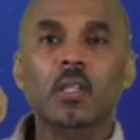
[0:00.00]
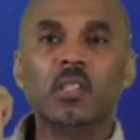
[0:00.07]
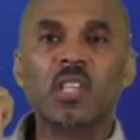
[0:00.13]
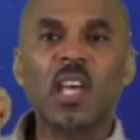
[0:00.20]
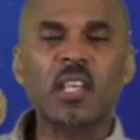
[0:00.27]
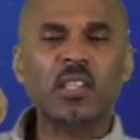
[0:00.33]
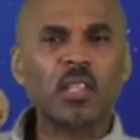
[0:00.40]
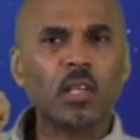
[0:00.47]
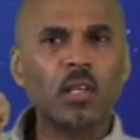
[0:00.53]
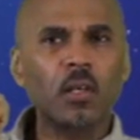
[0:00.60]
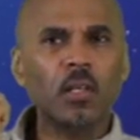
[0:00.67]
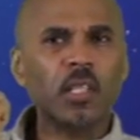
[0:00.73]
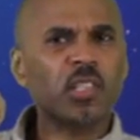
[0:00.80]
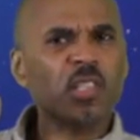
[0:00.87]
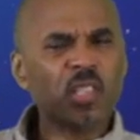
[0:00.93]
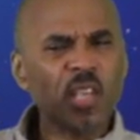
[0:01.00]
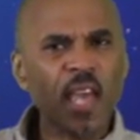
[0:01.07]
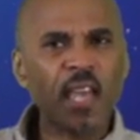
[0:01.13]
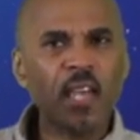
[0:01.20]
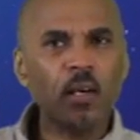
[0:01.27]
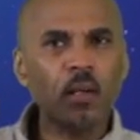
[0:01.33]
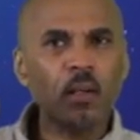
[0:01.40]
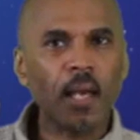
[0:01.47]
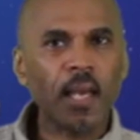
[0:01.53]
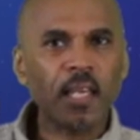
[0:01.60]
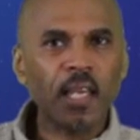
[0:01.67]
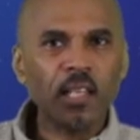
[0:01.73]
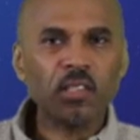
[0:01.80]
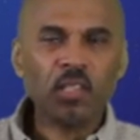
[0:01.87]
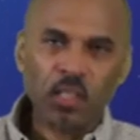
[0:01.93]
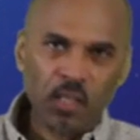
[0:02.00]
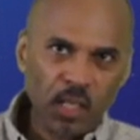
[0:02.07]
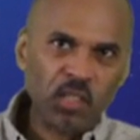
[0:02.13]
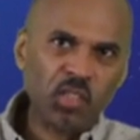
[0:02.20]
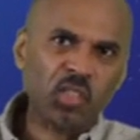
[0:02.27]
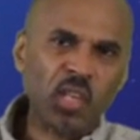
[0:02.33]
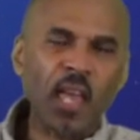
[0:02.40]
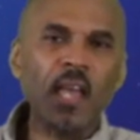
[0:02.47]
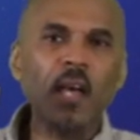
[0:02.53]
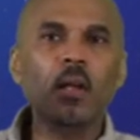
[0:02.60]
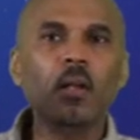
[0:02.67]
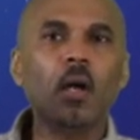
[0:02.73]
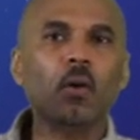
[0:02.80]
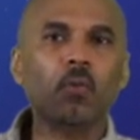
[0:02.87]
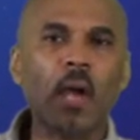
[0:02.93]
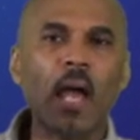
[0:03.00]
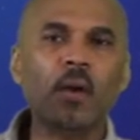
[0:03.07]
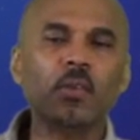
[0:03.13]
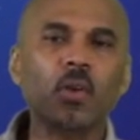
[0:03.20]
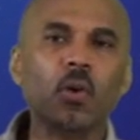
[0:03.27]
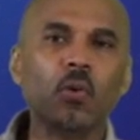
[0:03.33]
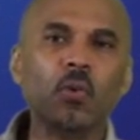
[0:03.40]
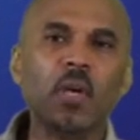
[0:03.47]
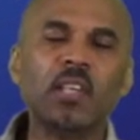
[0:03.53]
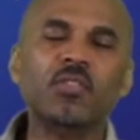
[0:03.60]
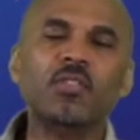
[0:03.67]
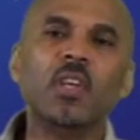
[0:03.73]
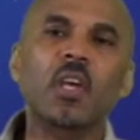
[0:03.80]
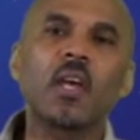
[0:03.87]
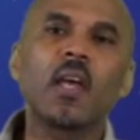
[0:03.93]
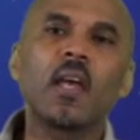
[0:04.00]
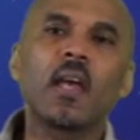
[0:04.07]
tentacle, its tail, I guess, its tail around her wrist,